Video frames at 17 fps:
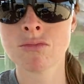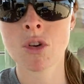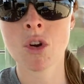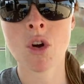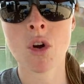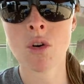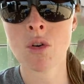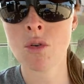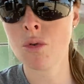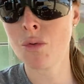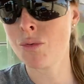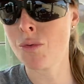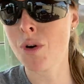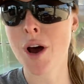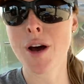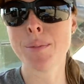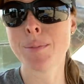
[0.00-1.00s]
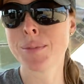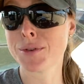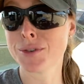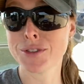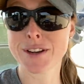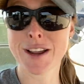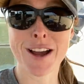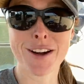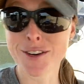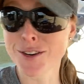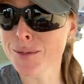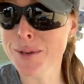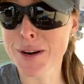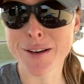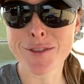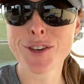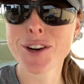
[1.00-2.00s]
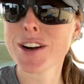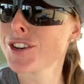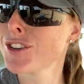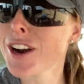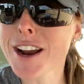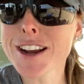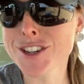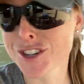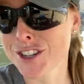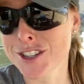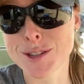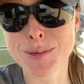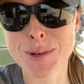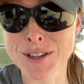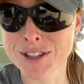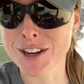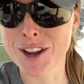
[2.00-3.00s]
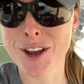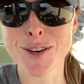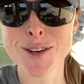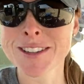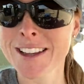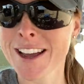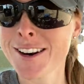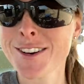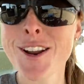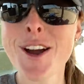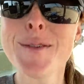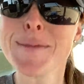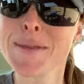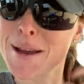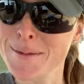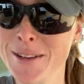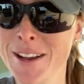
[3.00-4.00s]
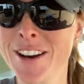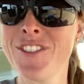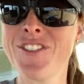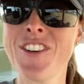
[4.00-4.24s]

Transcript: go up or down or whatever direction it's supposed to go because I don't know, but I'm gonna